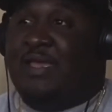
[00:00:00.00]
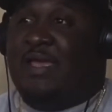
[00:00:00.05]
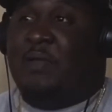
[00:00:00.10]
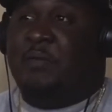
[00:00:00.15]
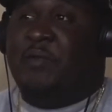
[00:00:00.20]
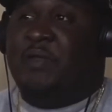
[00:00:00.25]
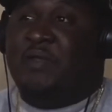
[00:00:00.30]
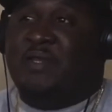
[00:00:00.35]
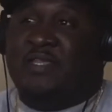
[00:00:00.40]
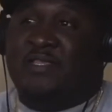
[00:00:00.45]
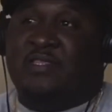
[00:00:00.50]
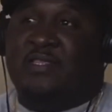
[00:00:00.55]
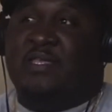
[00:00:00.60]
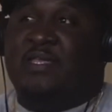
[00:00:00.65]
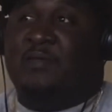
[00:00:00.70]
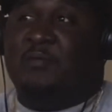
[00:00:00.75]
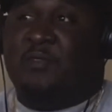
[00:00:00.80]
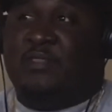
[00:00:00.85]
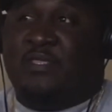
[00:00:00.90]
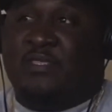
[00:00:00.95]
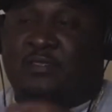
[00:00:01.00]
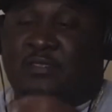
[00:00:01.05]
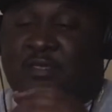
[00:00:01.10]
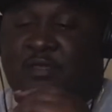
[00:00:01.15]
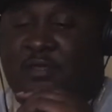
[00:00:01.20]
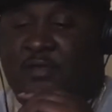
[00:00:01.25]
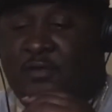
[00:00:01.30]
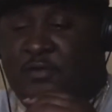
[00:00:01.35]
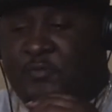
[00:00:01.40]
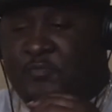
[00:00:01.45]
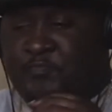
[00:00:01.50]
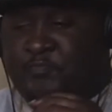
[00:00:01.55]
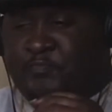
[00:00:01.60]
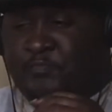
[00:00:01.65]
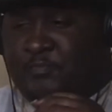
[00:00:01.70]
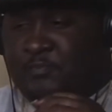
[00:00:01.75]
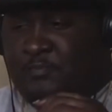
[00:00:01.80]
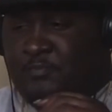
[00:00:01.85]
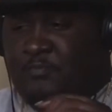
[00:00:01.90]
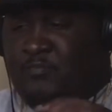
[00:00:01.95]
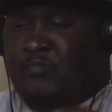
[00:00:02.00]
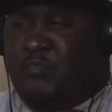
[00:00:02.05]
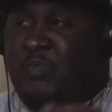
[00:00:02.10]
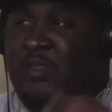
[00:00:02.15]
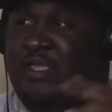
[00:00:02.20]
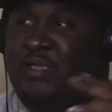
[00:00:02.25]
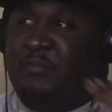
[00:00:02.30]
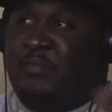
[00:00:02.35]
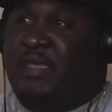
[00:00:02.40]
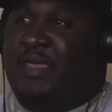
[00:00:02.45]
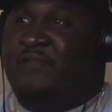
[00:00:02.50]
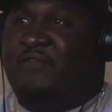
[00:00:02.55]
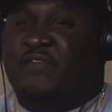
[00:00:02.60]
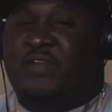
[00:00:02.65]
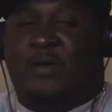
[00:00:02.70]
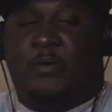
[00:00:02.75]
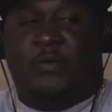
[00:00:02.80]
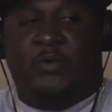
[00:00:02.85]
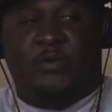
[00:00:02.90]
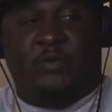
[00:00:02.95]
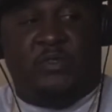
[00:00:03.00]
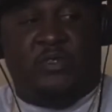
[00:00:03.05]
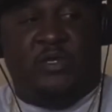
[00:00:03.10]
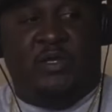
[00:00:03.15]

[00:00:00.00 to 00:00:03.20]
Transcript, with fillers: I've been listening to him to um, man, I forgot what it was.